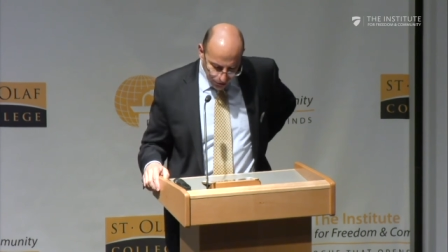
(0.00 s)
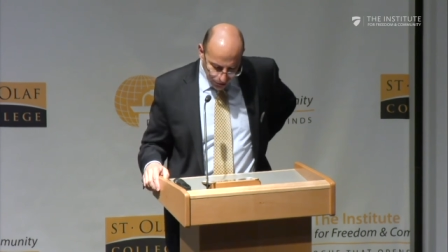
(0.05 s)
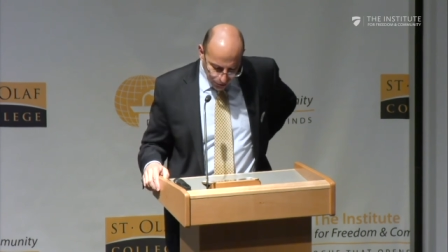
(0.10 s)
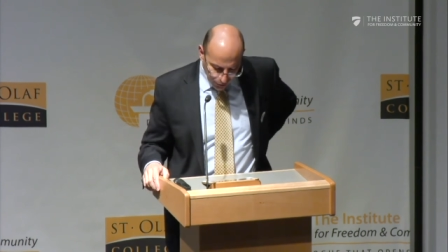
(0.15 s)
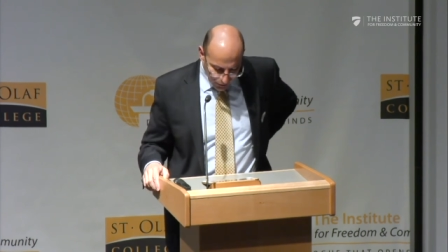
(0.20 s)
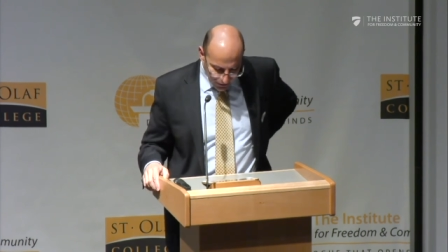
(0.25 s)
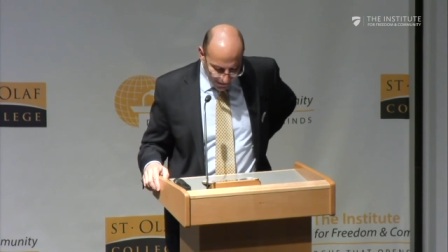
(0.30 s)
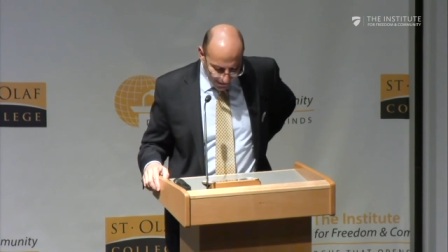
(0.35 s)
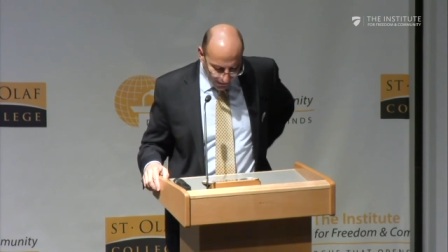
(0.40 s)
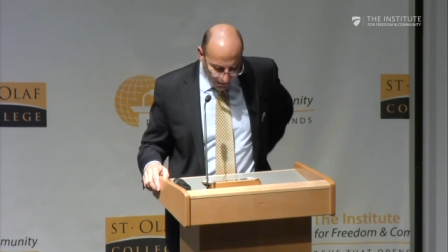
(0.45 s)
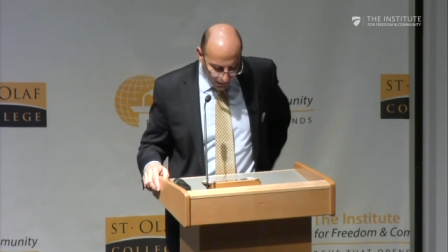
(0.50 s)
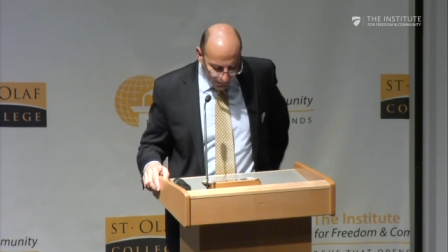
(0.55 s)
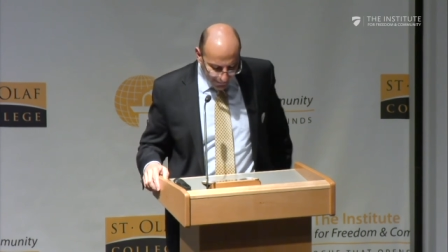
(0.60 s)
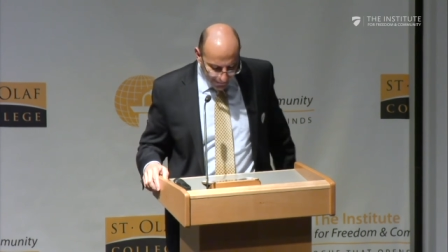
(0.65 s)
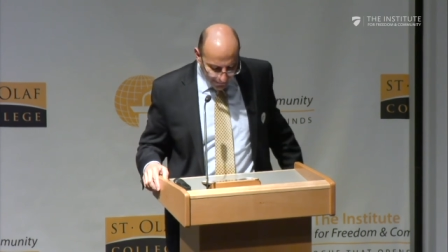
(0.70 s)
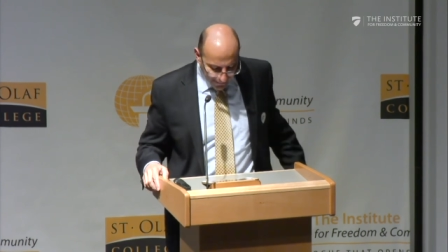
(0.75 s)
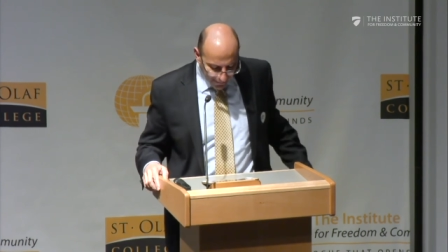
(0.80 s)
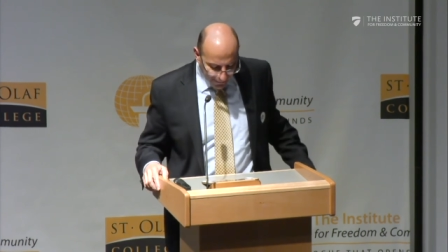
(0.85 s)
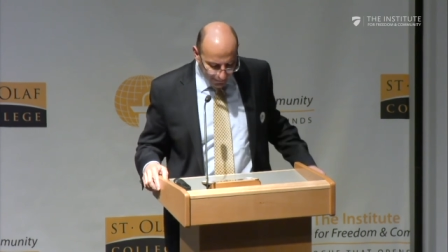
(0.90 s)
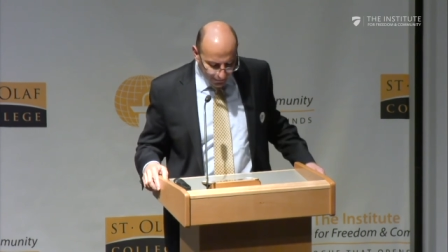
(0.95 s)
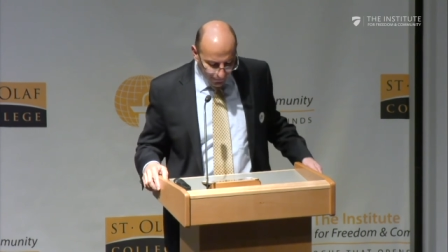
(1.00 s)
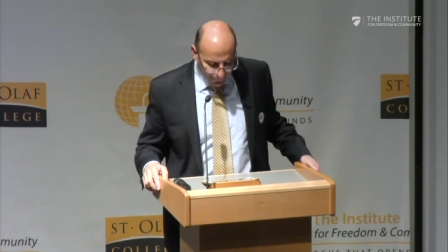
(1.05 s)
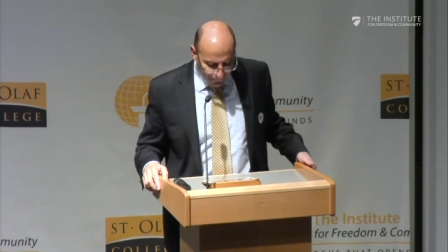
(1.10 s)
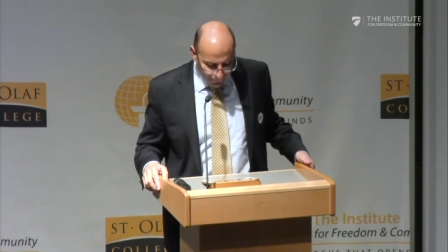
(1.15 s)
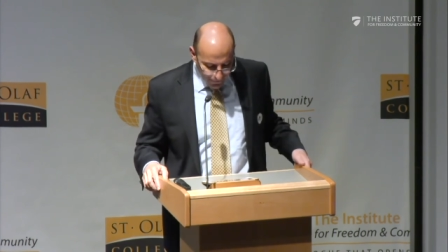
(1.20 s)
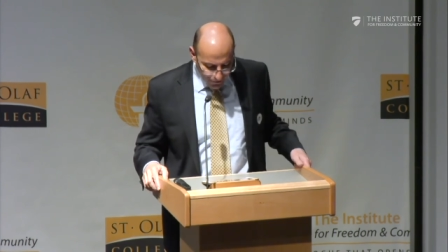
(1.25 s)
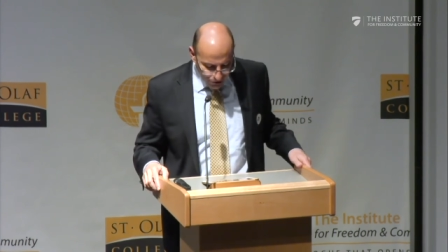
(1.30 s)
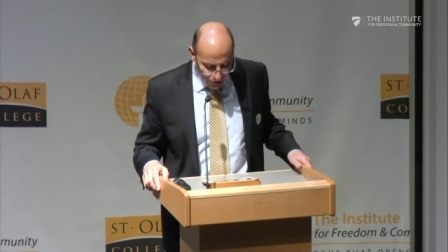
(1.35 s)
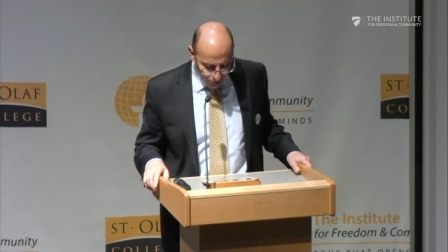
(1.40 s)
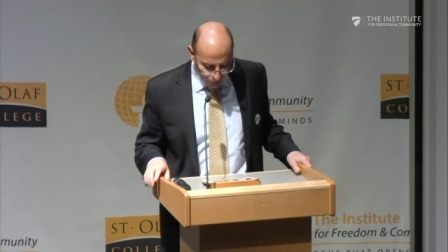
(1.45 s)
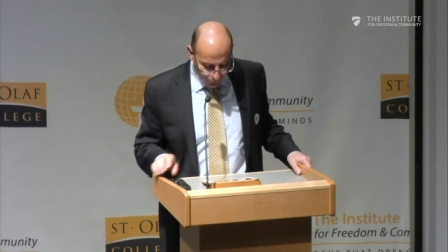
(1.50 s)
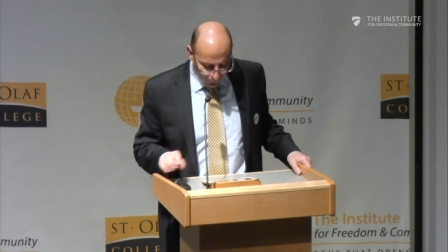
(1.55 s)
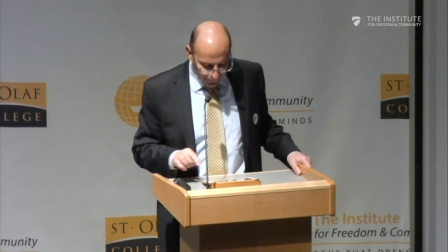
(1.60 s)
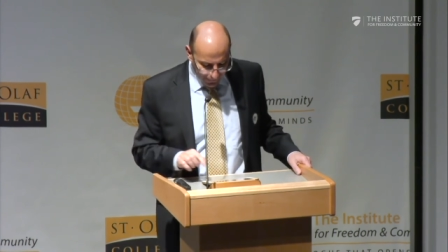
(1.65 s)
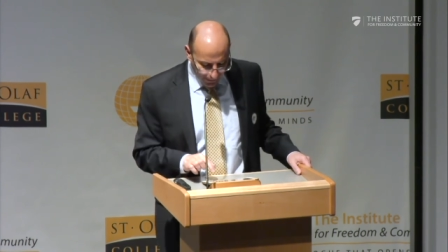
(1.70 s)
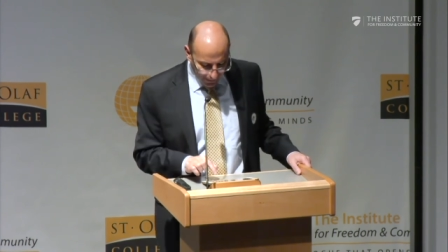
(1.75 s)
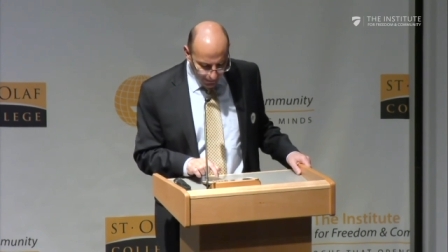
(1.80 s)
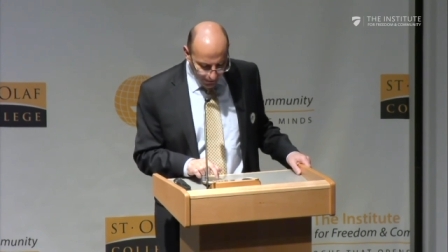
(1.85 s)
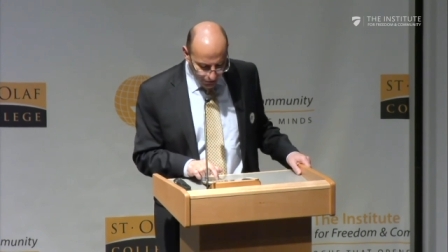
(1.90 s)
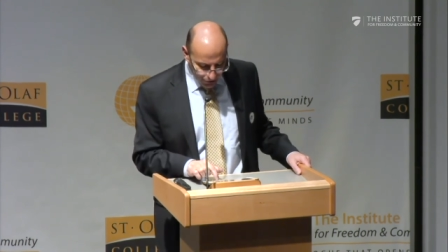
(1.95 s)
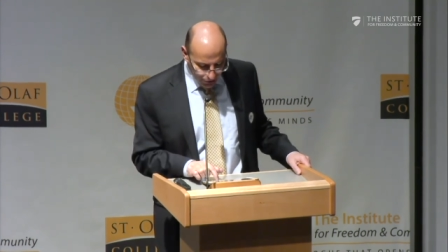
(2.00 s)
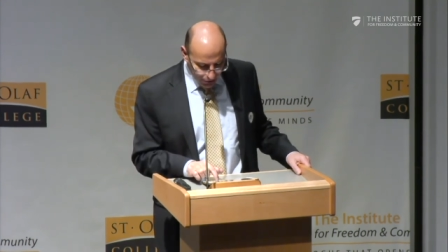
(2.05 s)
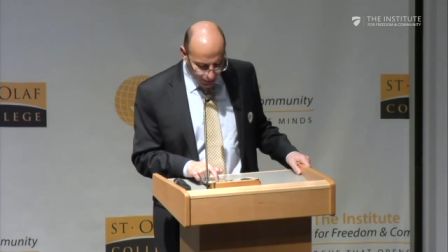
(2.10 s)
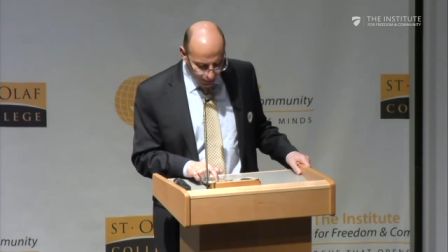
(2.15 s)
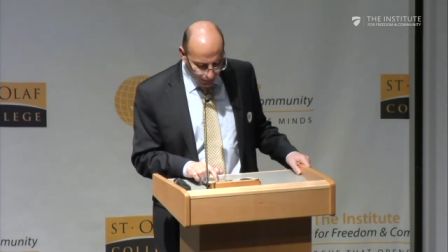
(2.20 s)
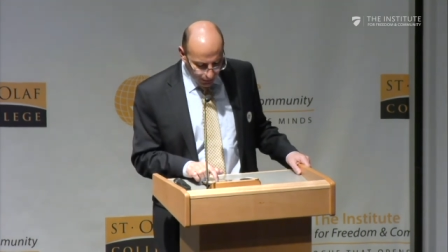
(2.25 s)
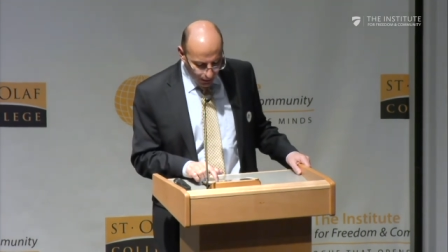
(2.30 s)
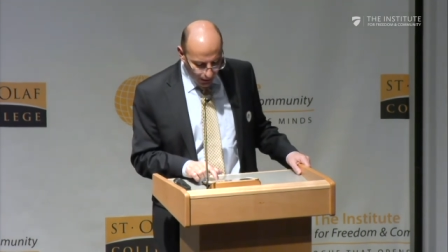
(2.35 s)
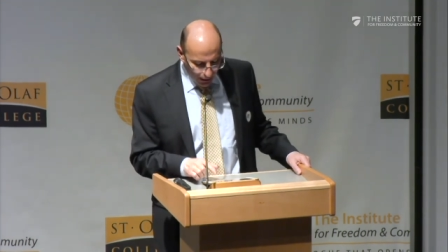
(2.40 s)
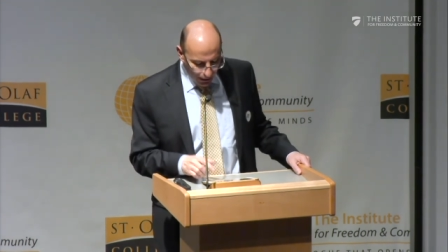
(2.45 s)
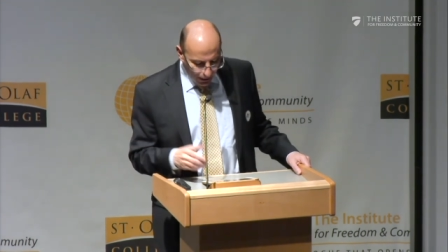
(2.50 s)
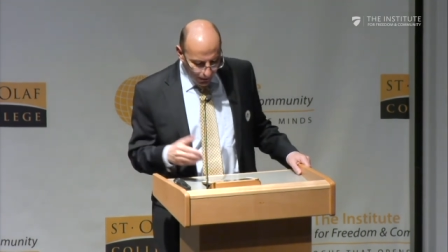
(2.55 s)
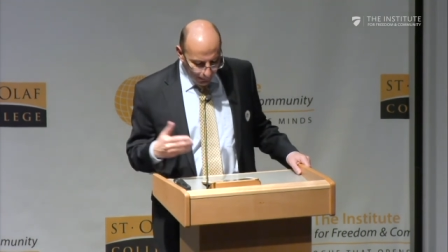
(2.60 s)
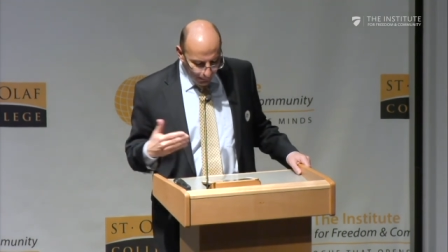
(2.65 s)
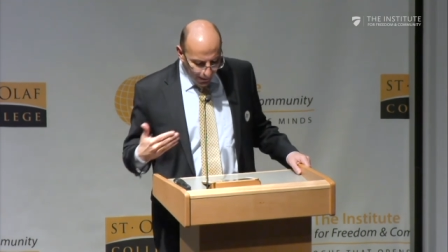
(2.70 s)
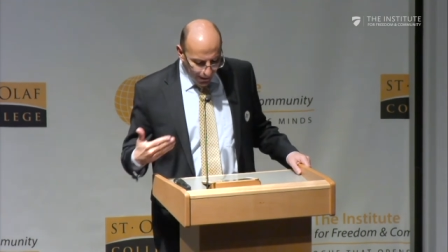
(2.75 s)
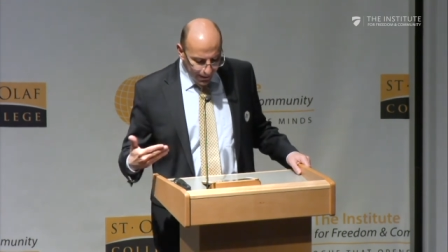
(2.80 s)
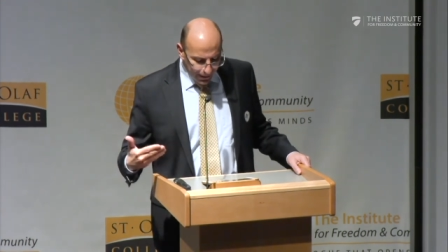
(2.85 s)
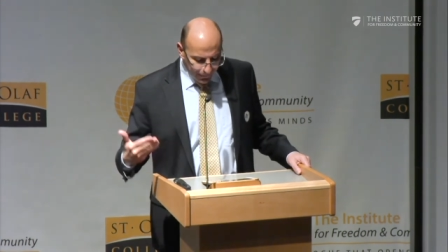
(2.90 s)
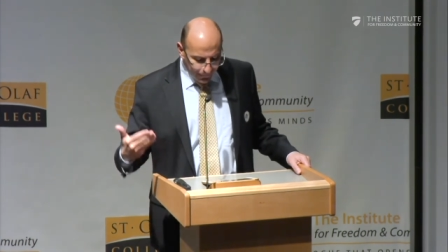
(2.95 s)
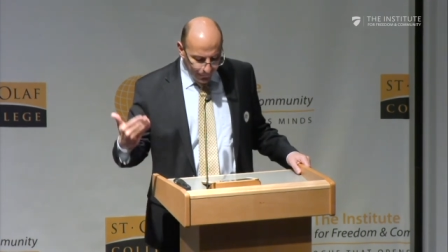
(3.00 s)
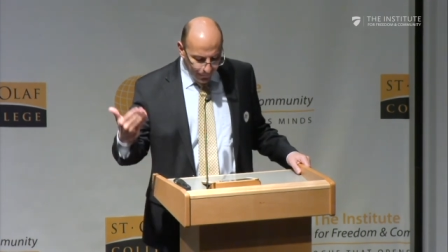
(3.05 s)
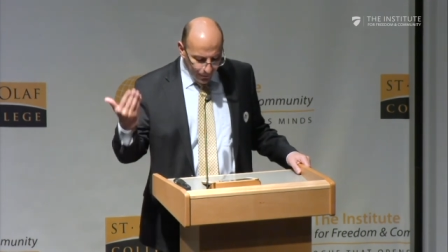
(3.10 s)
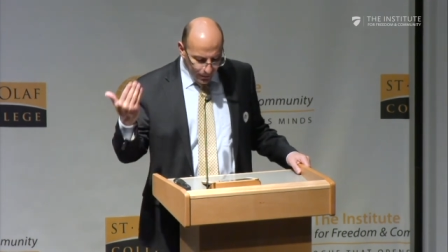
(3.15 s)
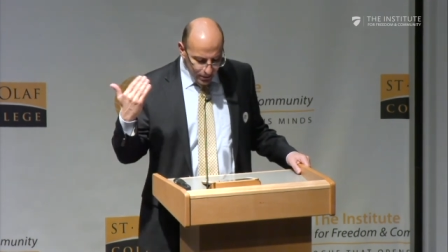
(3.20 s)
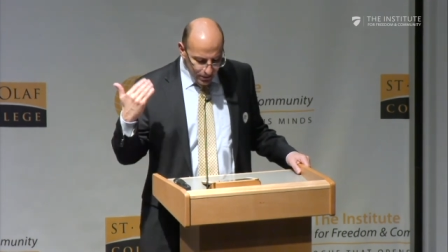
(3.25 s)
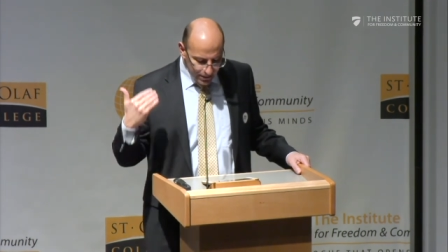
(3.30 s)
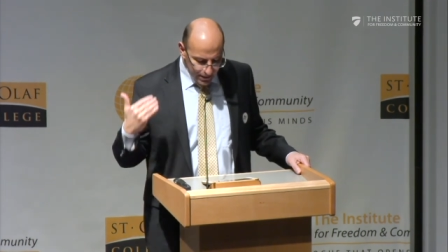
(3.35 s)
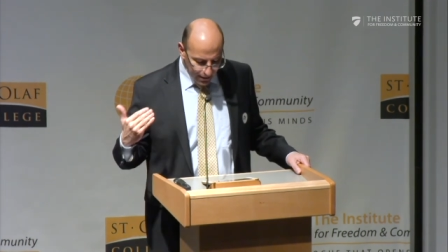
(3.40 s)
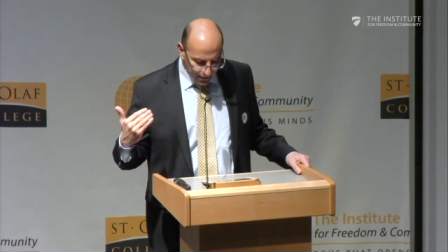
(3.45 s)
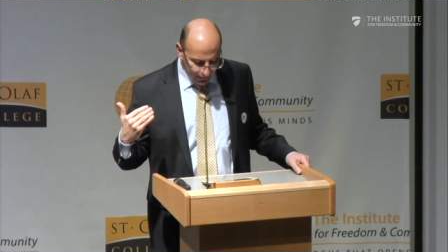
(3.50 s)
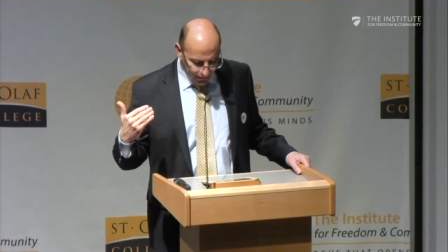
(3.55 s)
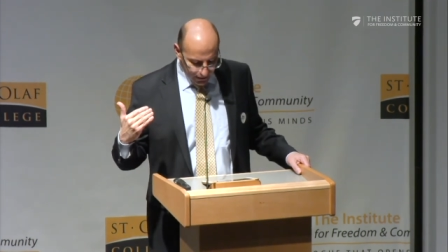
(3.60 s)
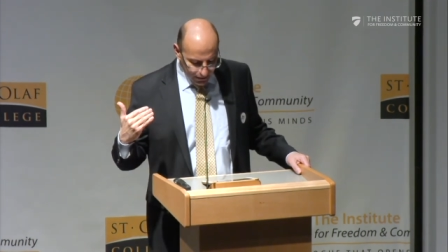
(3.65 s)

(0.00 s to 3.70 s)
shows an alternative vision of the region by reversing